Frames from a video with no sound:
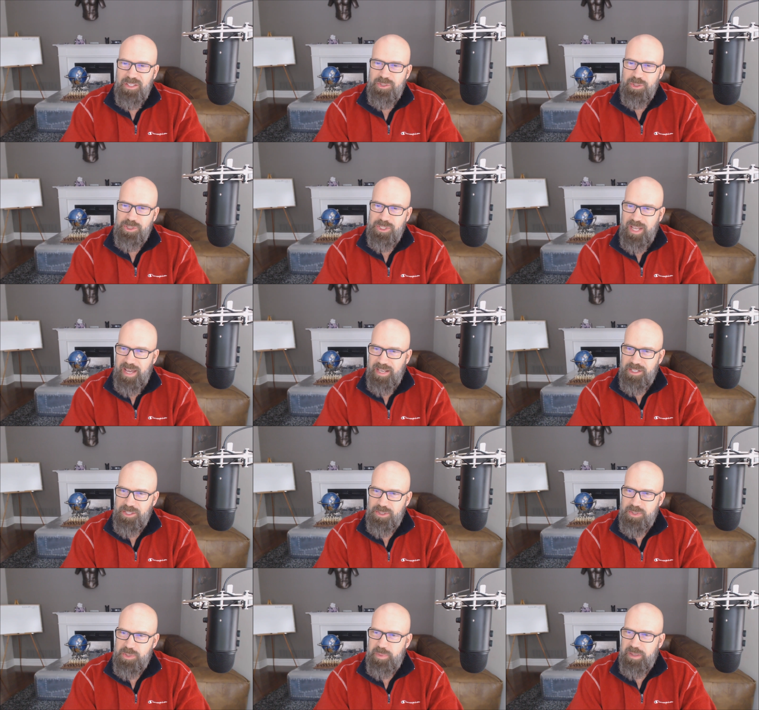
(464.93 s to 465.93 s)
So she had
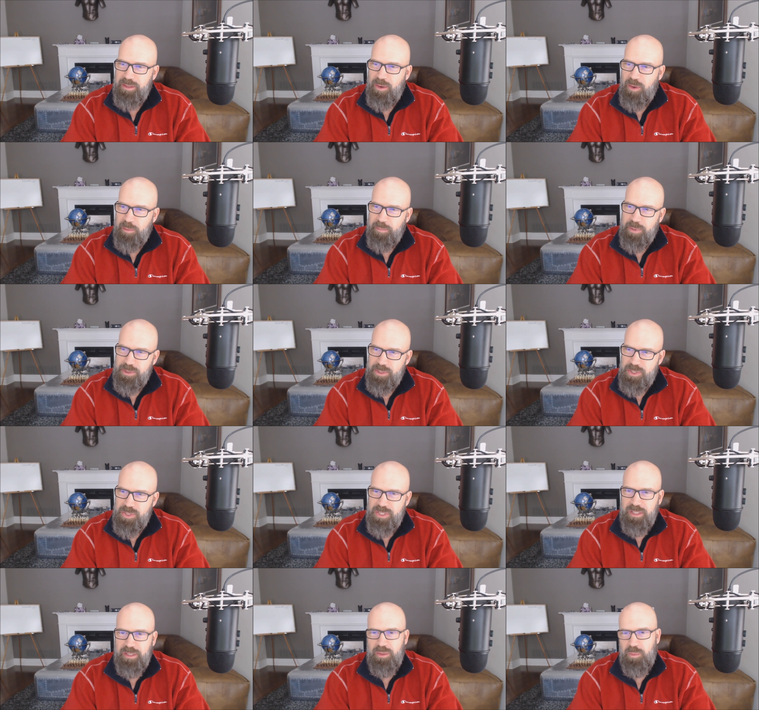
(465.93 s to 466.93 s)
issues about the home
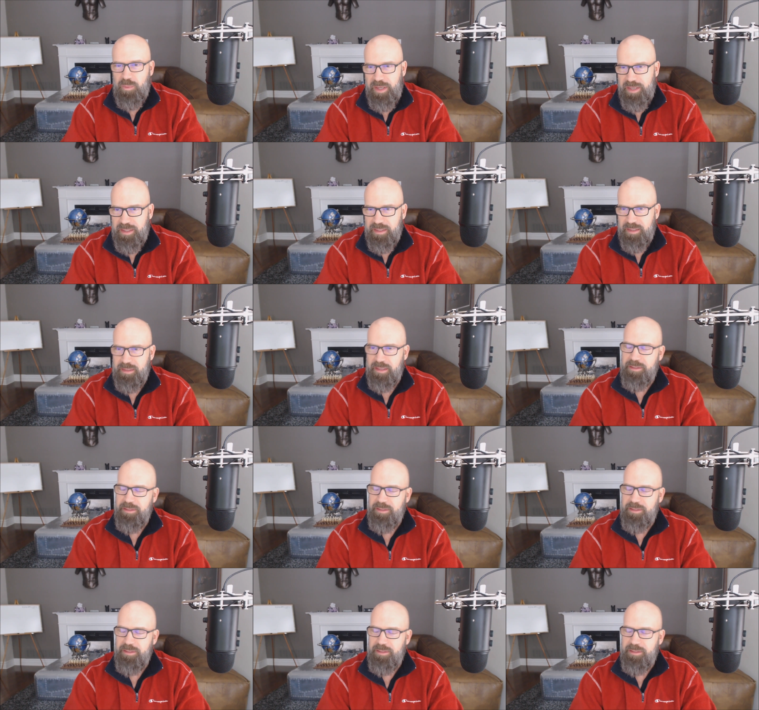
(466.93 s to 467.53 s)
purchasing, the wedding.